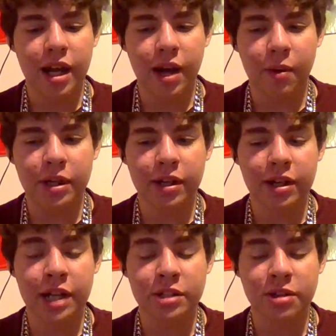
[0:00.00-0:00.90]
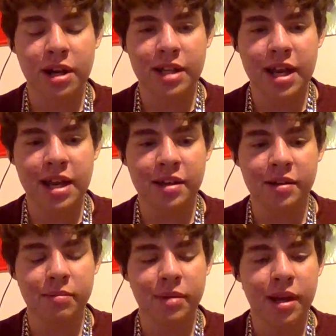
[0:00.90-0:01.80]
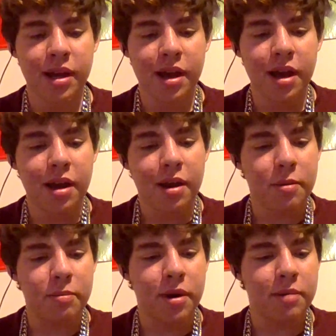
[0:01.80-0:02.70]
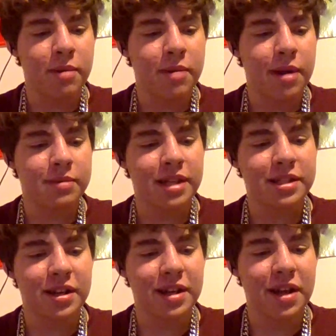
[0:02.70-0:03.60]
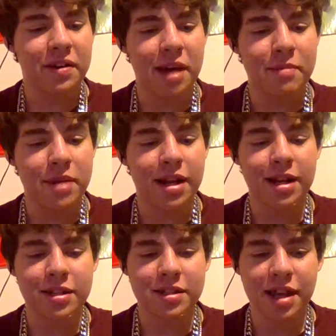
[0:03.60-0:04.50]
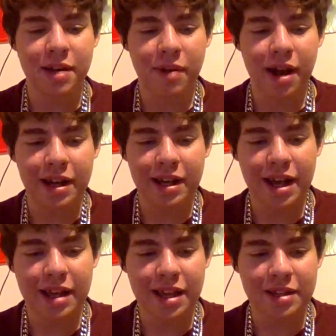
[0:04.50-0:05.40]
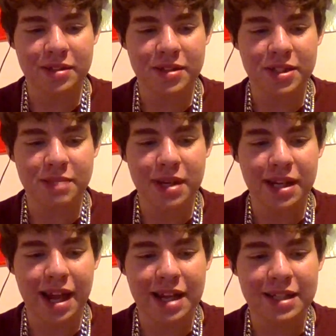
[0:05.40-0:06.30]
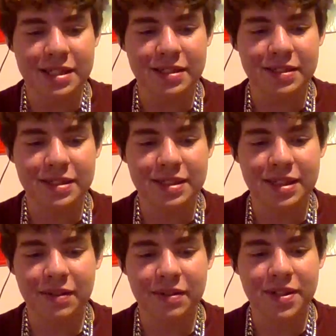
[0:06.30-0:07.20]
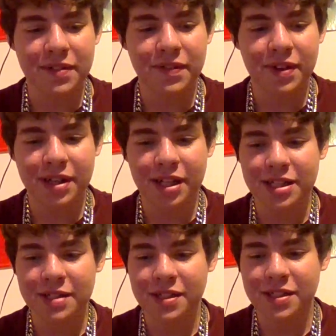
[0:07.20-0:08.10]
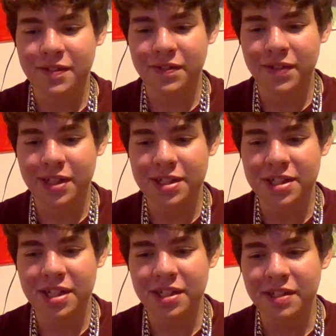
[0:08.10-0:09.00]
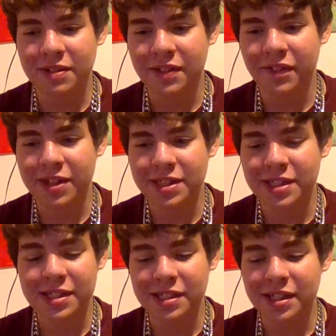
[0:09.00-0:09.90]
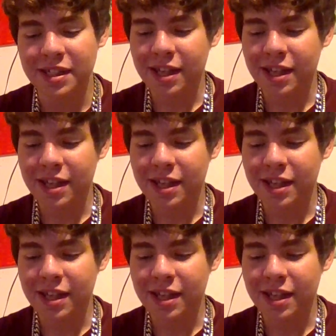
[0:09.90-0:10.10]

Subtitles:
And I went in there and I tried to take them, but my mom like started yelling at me. I didn't understand why. And I thought she was just being an asshole. I was like, what the fuck? I just want some fucking Jello. What the fuck's good?